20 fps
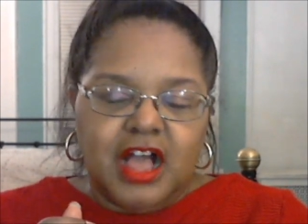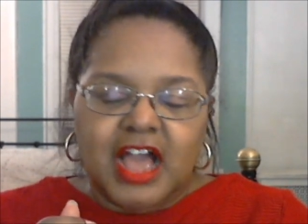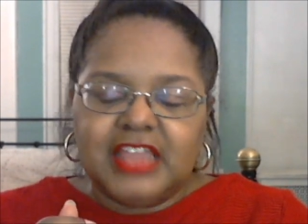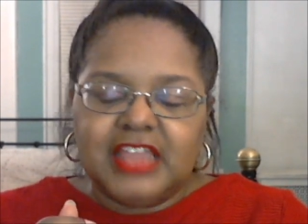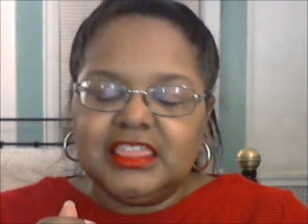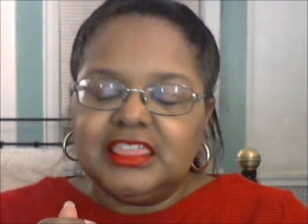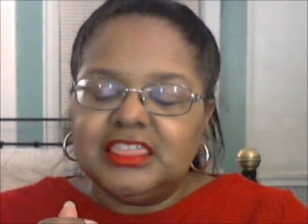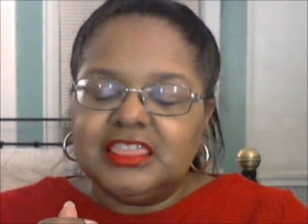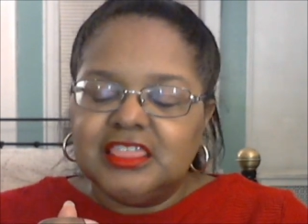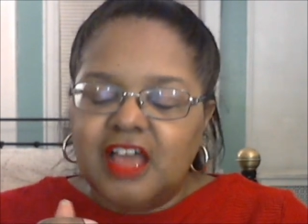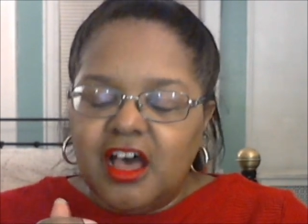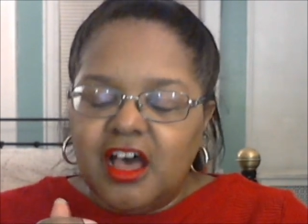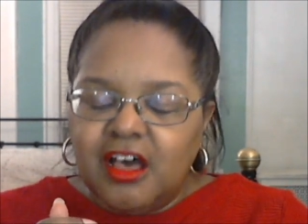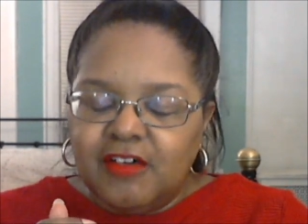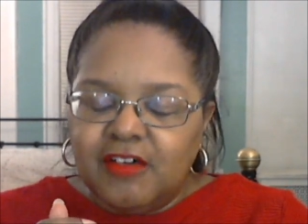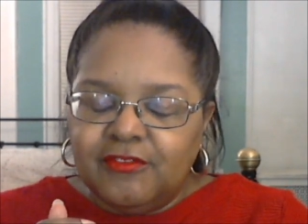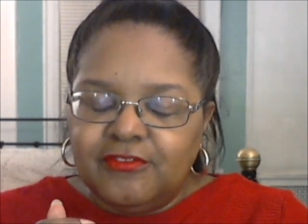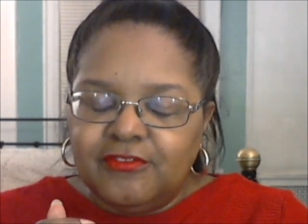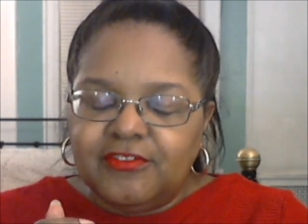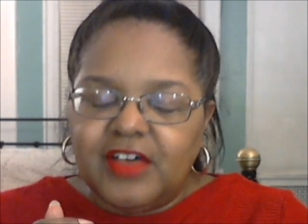I
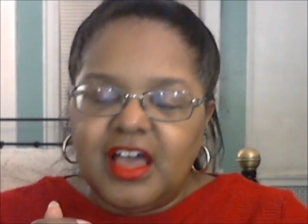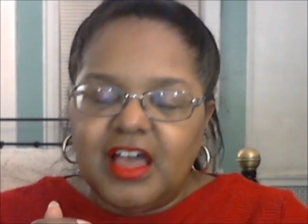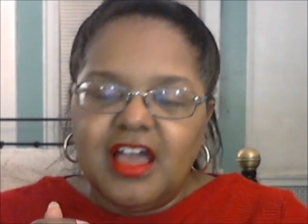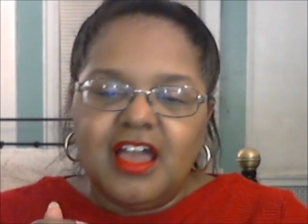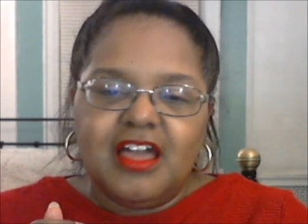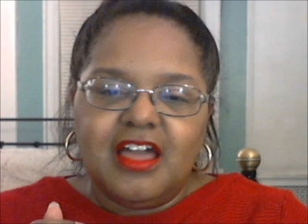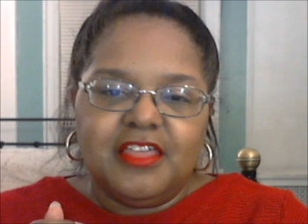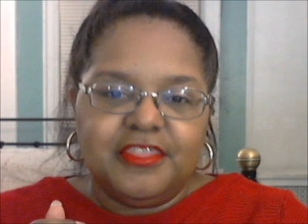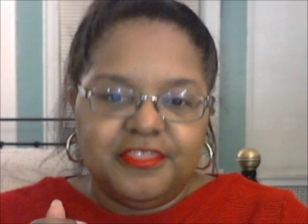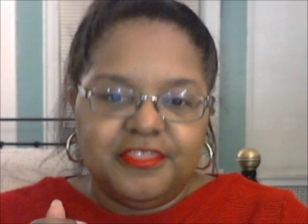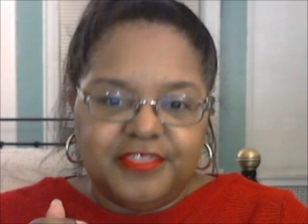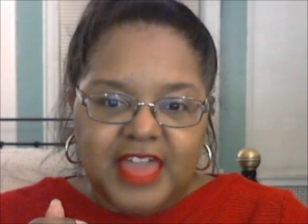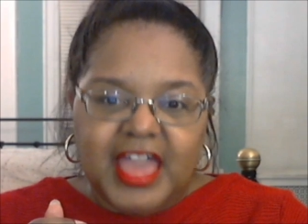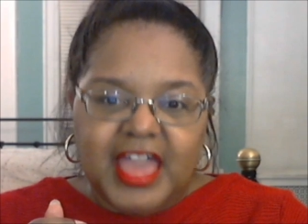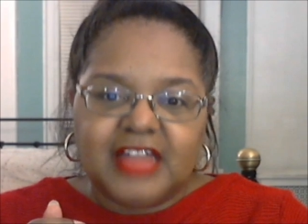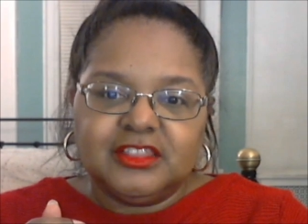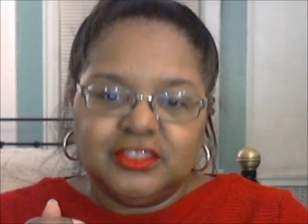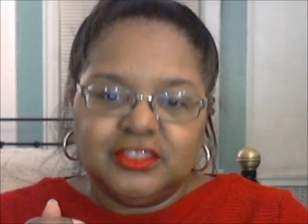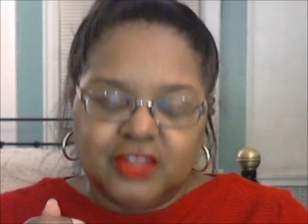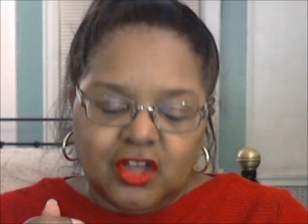love
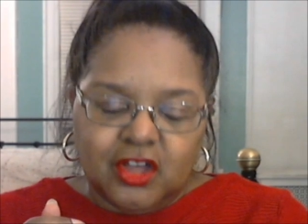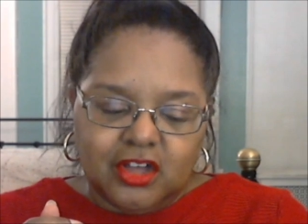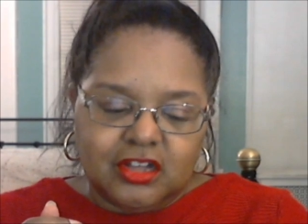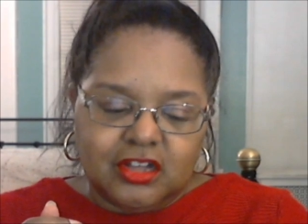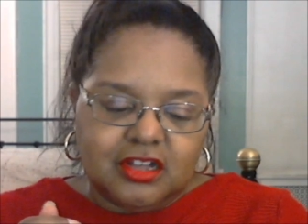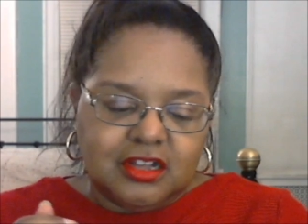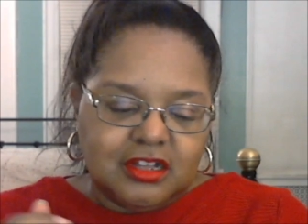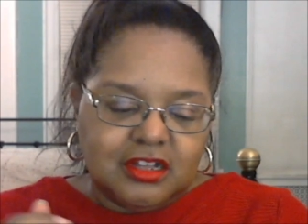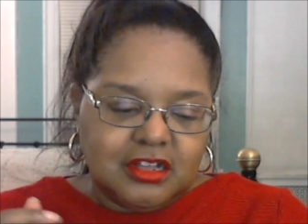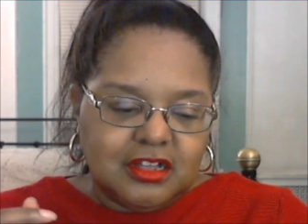that look.